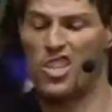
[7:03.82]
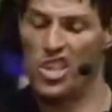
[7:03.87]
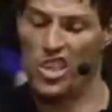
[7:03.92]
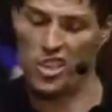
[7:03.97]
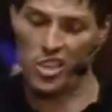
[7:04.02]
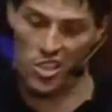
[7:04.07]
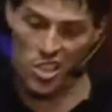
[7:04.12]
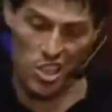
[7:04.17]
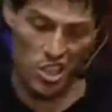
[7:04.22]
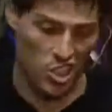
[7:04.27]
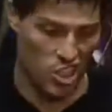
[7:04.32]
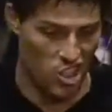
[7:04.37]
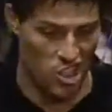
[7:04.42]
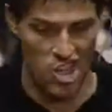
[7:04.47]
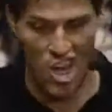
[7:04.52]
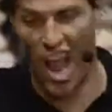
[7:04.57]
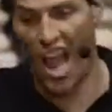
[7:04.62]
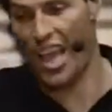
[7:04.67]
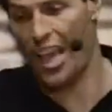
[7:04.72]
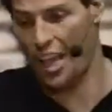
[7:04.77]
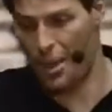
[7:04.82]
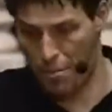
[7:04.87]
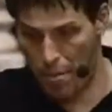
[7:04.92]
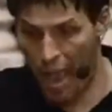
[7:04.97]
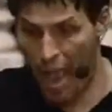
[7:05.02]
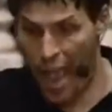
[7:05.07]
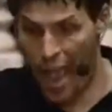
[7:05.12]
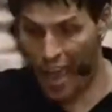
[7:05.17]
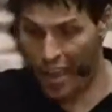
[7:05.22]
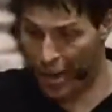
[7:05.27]
this giant
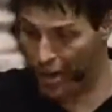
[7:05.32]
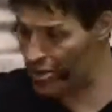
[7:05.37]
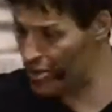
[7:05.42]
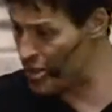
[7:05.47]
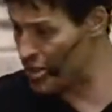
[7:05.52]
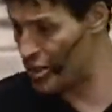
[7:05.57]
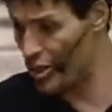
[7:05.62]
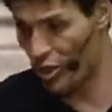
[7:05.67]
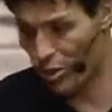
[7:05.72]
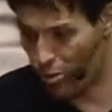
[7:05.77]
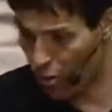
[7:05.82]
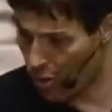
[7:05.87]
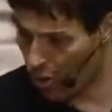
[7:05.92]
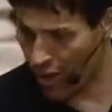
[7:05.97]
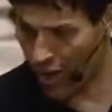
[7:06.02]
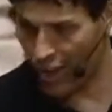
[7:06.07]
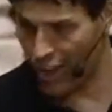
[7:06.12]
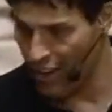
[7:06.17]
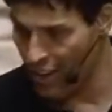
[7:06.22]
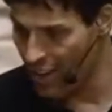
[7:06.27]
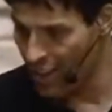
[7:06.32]
man. I was this little boy.